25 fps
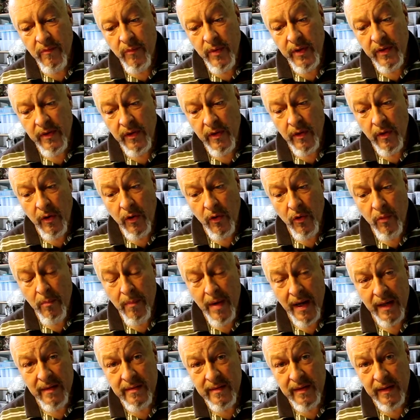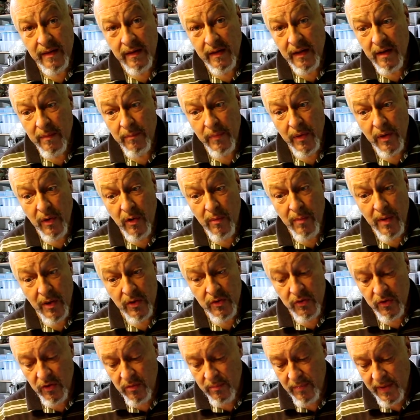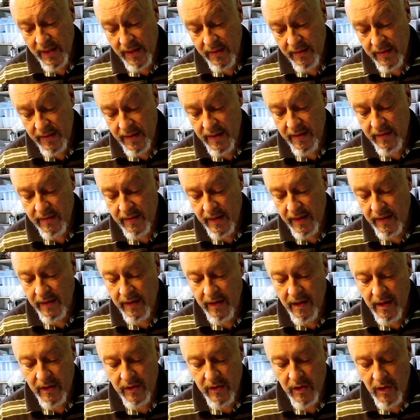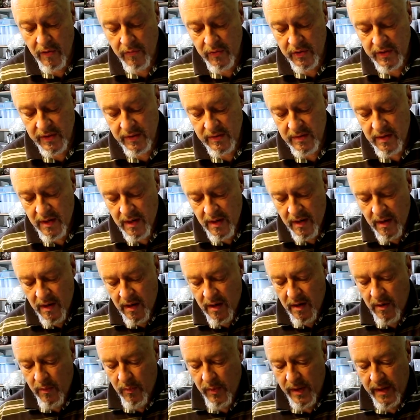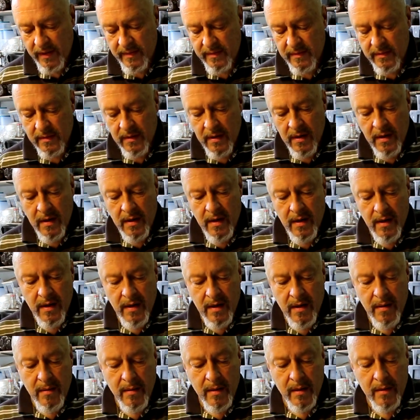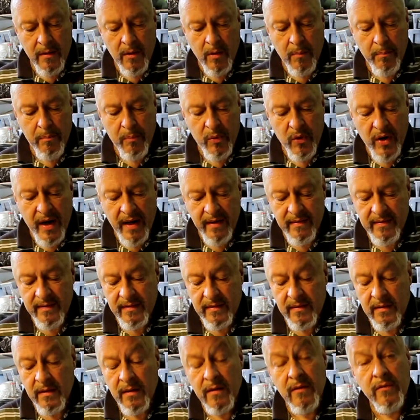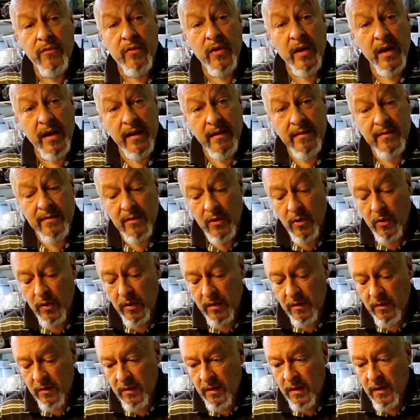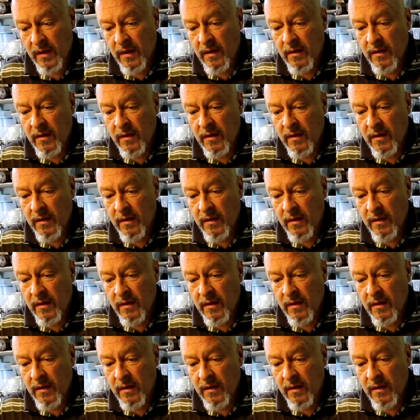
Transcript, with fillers: with no mycelium, no mushroom in there. Then you have covered it with uh, compressed flake soil.